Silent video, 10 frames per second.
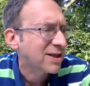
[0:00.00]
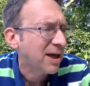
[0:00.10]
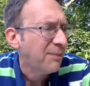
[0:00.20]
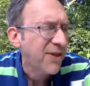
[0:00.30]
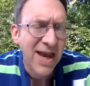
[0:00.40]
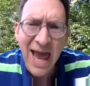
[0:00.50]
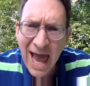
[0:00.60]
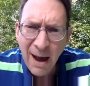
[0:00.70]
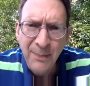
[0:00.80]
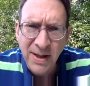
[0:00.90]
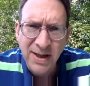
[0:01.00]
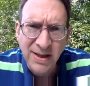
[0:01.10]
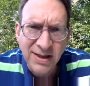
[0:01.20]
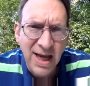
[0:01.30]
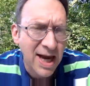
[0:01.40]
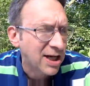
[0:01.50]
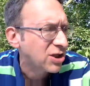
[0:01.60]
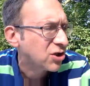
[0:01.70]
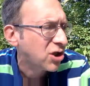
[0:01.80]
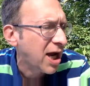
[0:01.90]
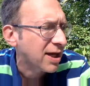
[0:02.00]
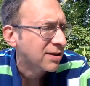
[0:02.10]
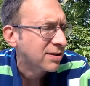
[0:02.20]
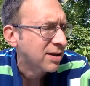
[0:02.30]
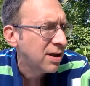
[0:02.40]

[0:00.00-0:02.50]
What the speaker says: something happened inside his chest.